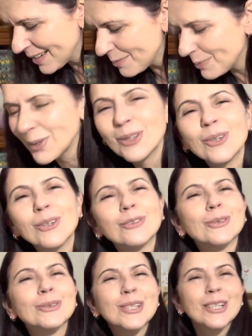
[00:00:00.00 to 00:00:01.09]

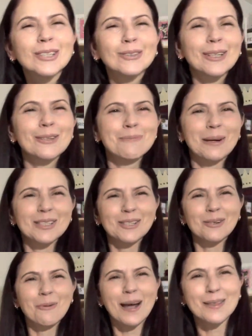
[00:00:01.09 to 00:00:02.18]
Beautiful. You'll hear her munching
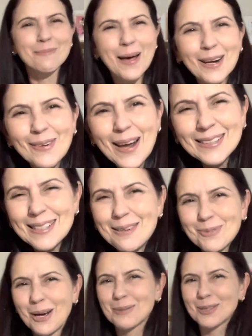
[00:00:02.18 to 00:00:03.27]
away in the background,
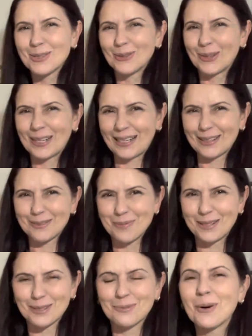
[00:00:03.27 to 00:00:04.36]
sometimes snorting a little bit
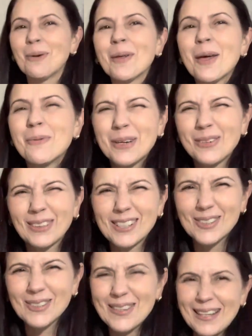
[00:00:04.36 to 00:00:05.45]
as well. We all
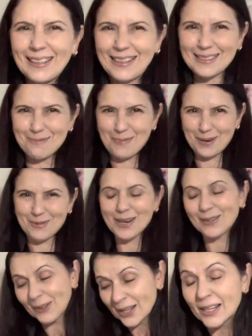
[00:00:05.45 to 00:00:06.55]
enjoy that, let's be
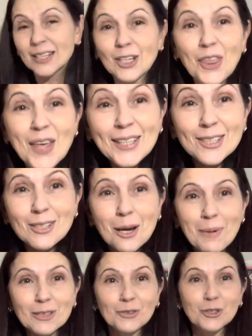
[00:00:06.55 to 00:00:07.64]
real. So thank you so
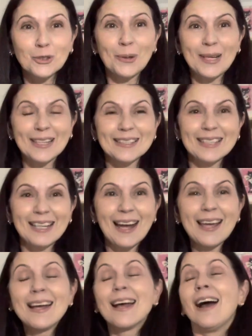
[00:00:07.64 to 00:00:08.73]
much for joining us today.